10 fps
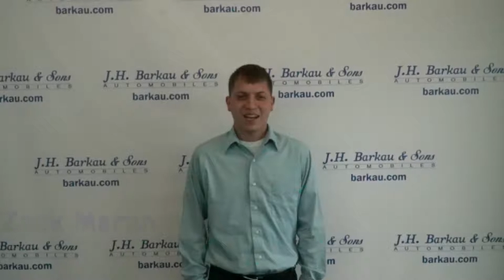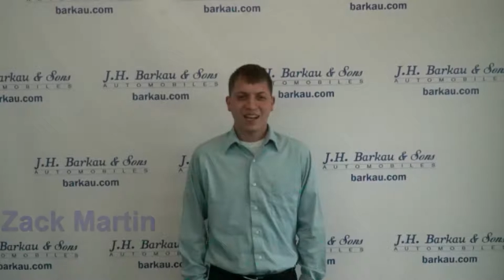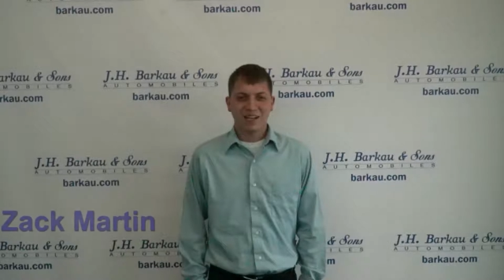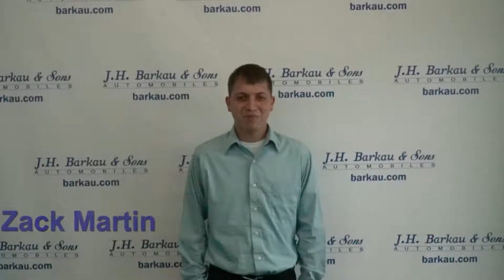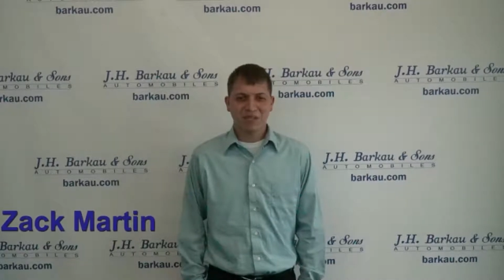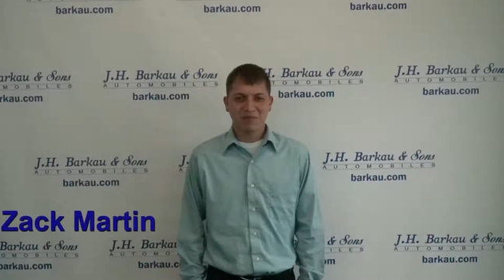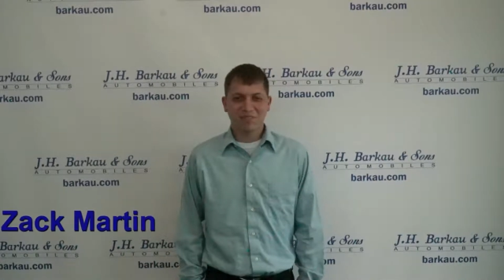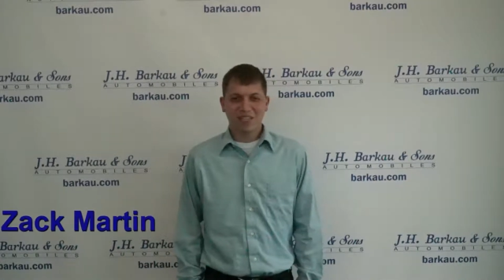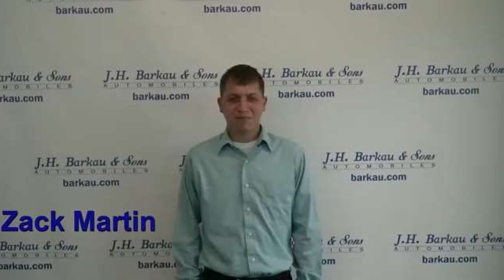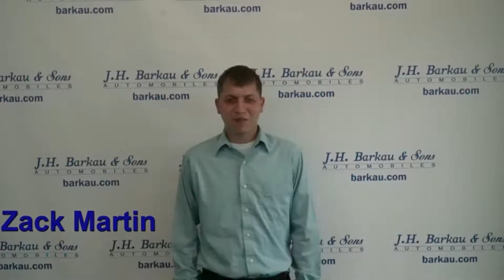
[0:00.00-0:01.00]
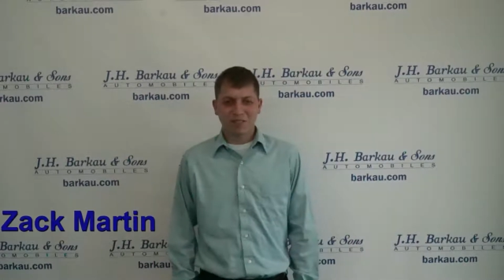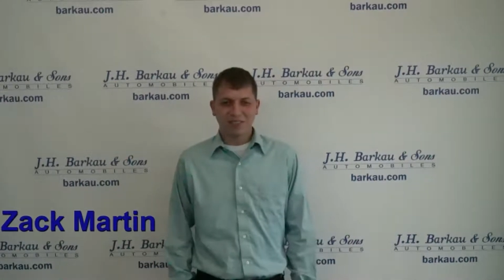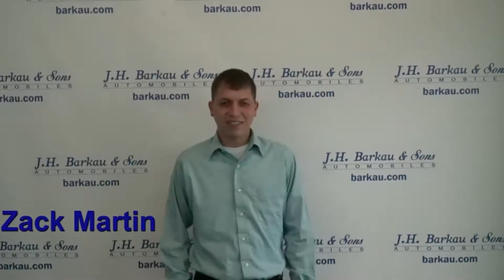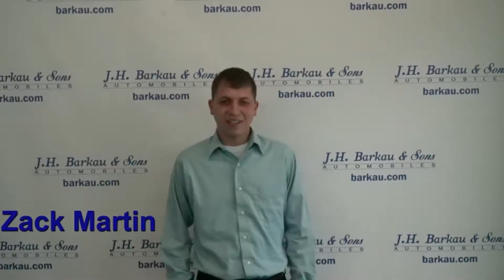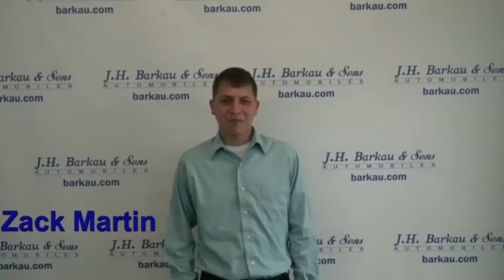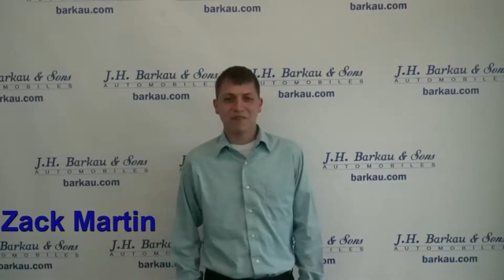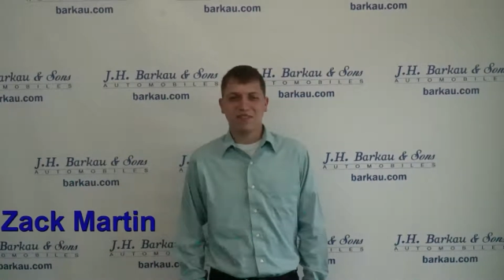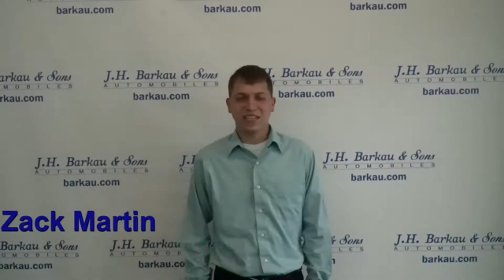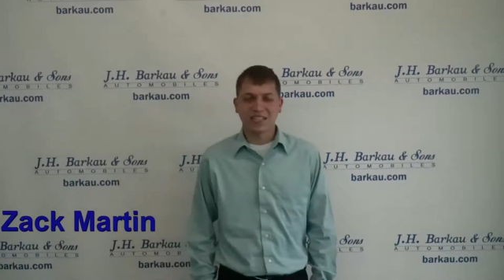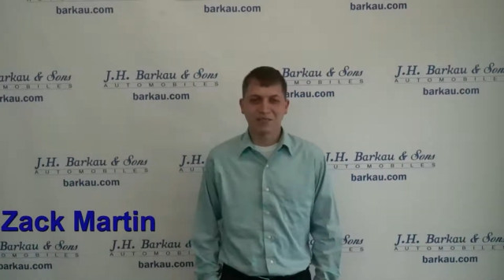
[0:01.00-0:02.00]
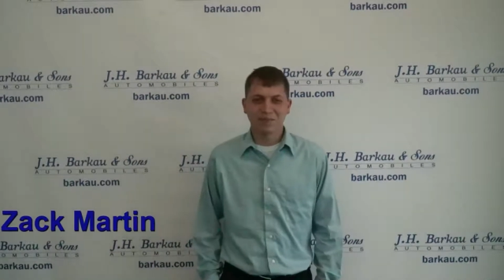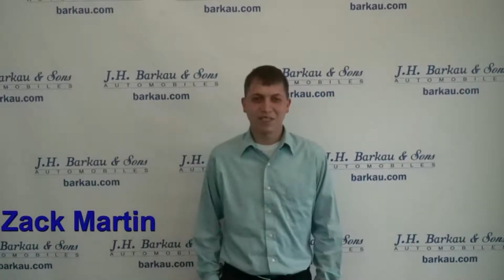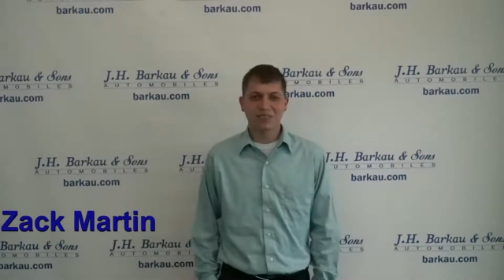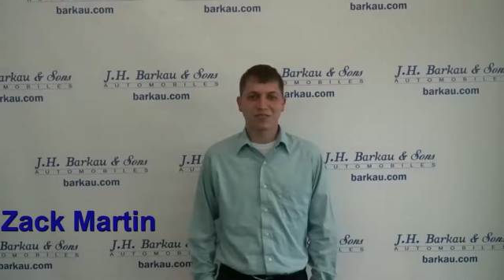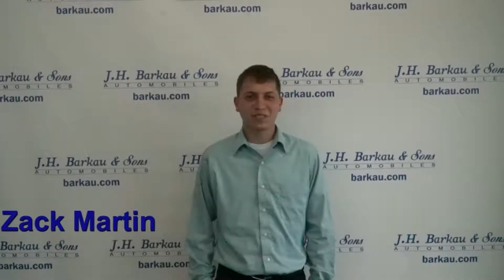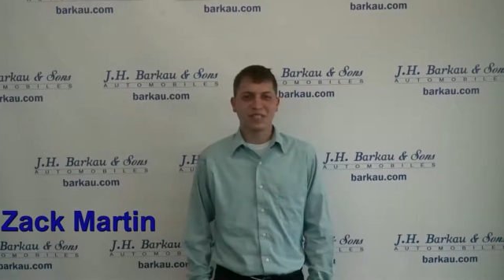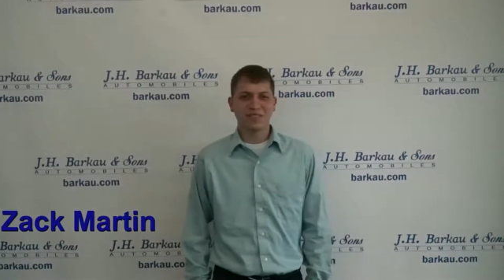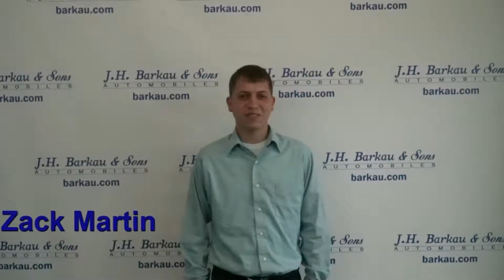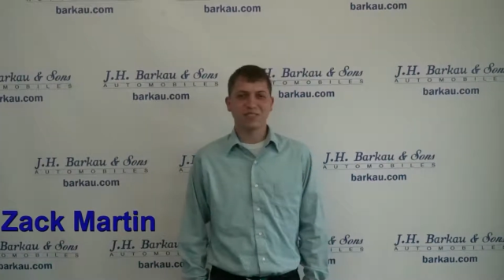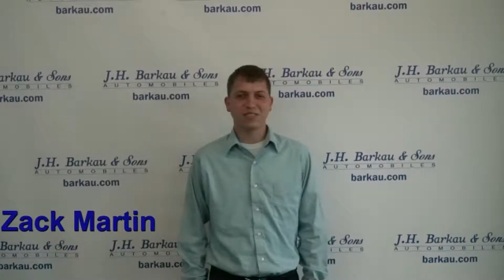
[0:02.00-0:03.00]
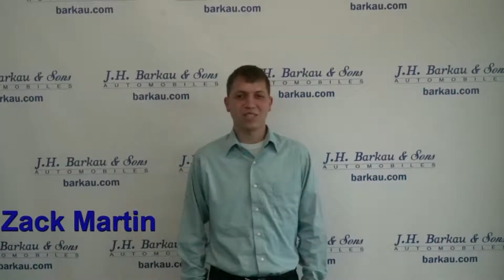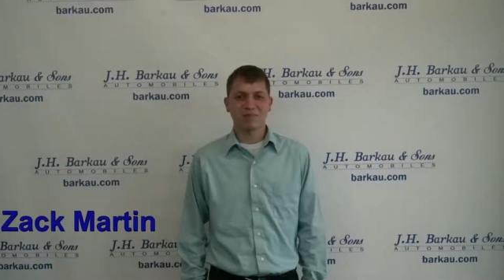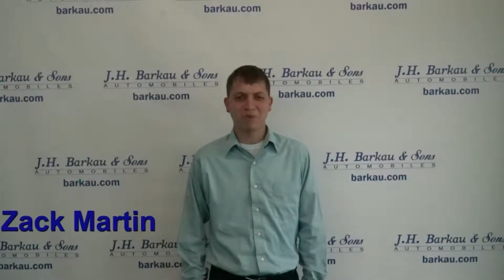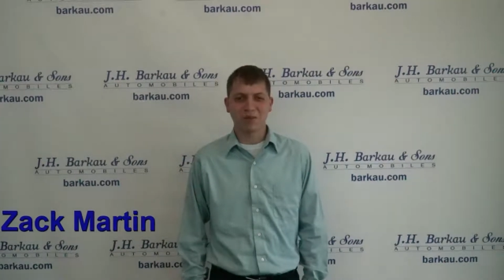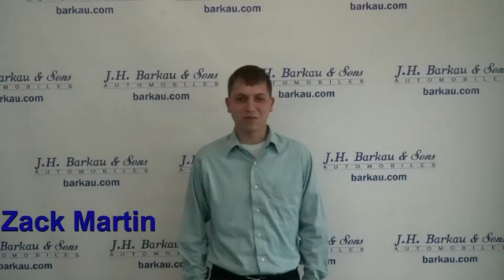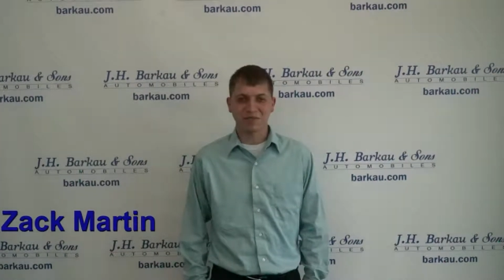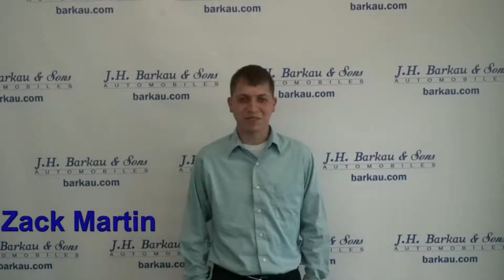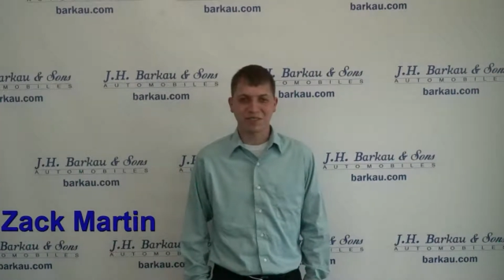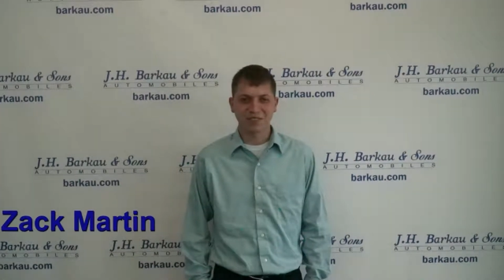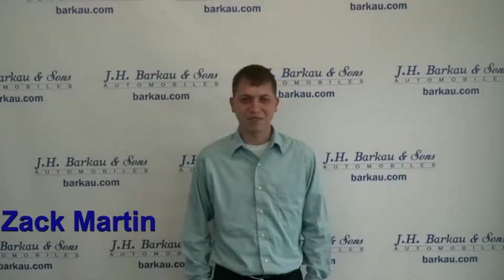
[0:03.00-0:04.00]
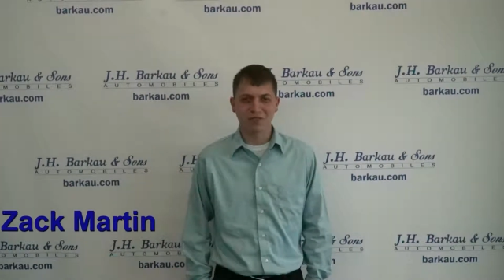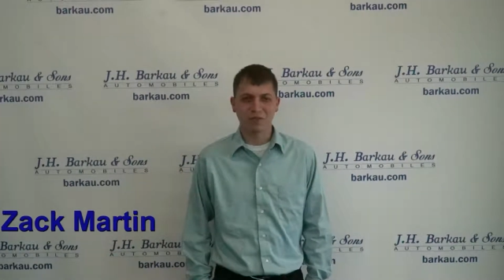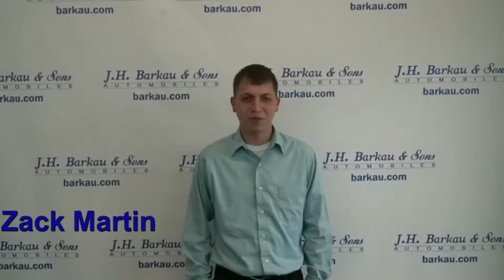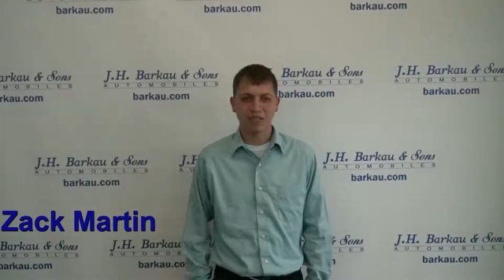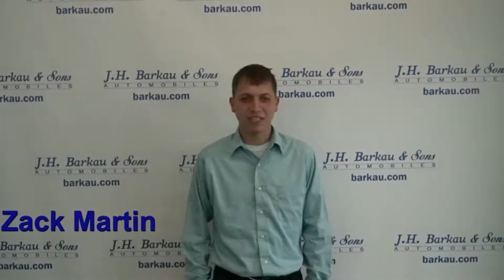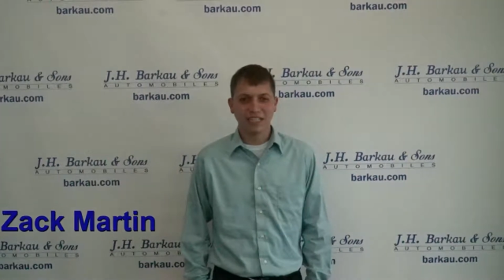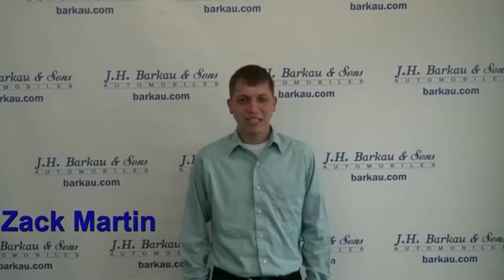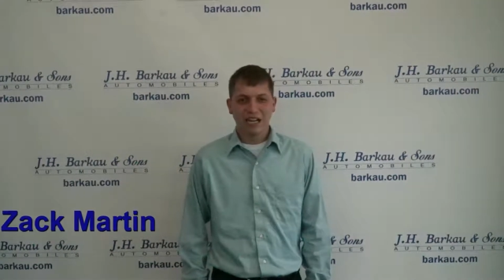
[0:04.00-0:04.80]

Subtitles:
Hi, my name is Zach Martin. I'm the finance manager here at J.H. Barkau Sons in Freeport.